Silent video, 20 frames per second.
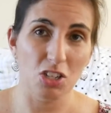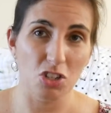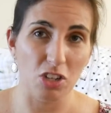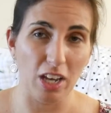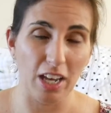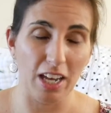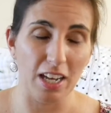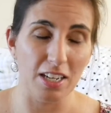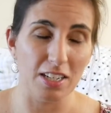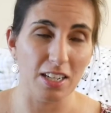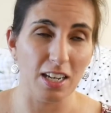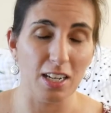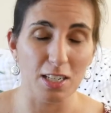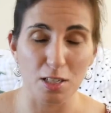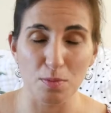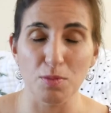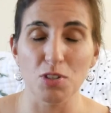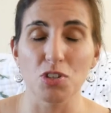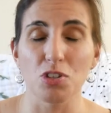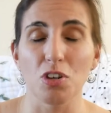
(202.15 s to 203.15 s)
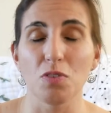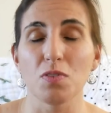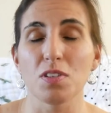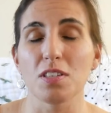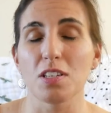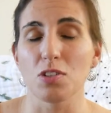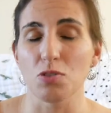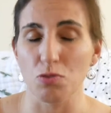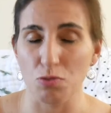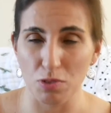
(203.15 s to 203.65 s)
Jade customer service
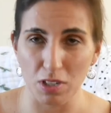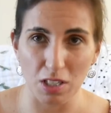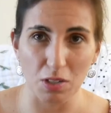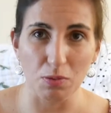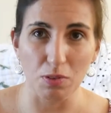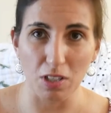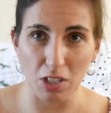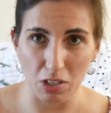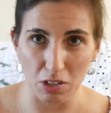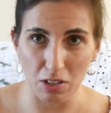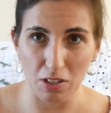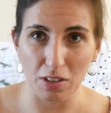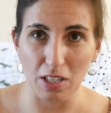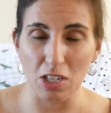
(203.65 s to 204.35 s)
is really, really good.